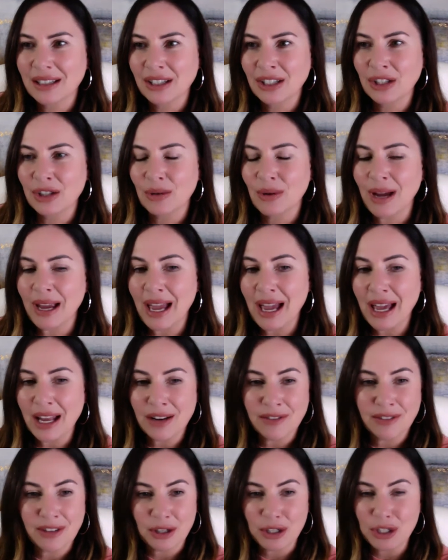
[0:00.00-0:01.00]
I had
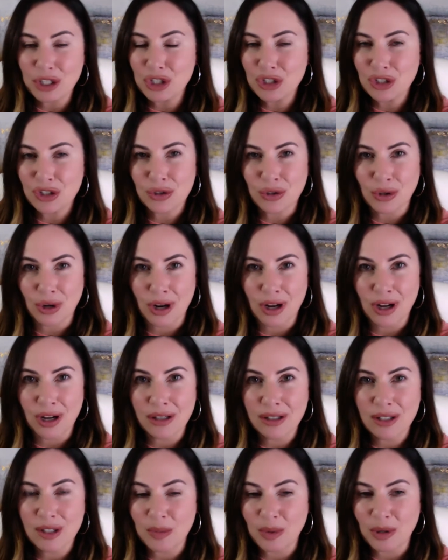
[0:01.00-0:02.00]
a very
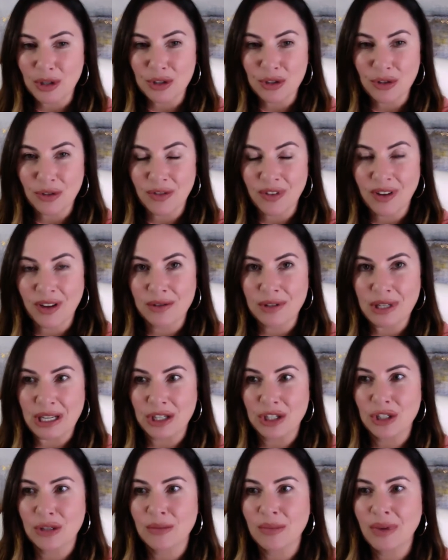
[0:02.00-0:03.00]
strong spiritual
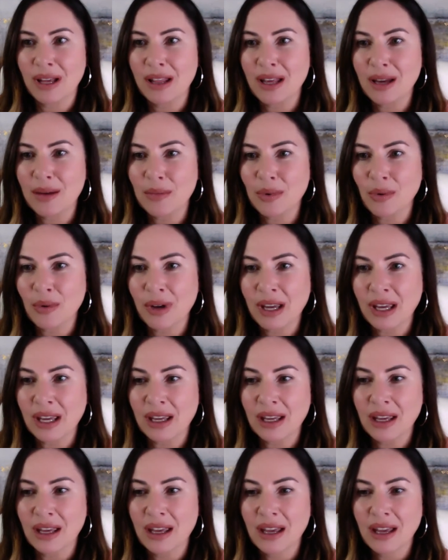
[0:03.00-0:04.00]
foundation by that
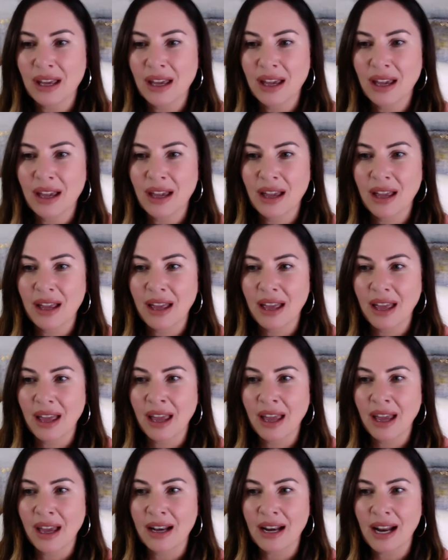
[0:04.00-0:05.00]
point,
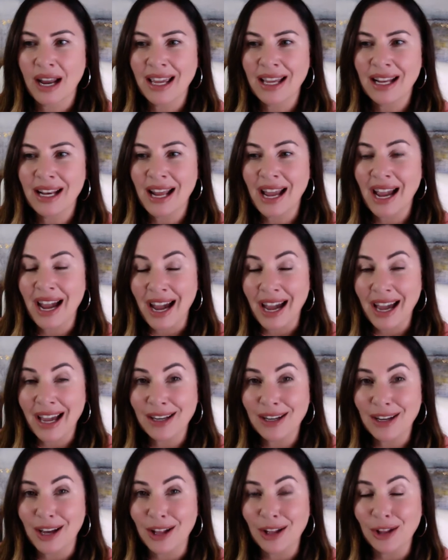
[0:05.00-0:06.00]
and I
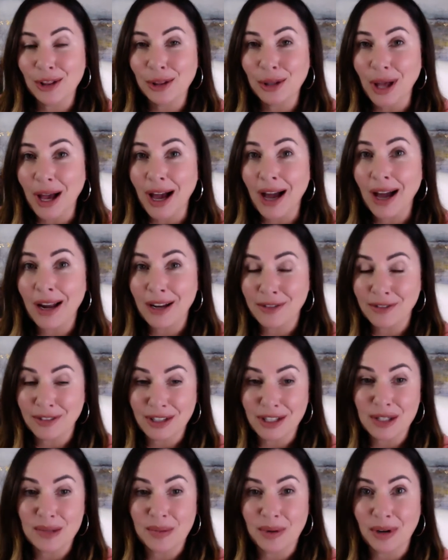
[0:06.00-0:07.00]
had a lot of
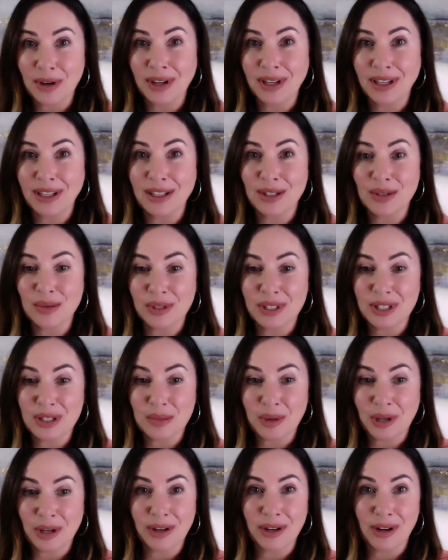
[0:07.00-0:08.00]
experience with
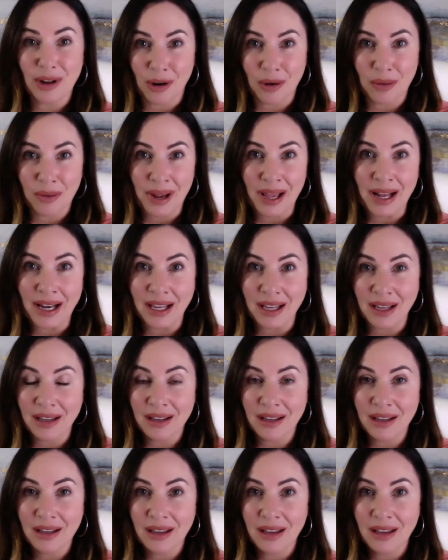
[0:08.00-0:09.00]
spirit already.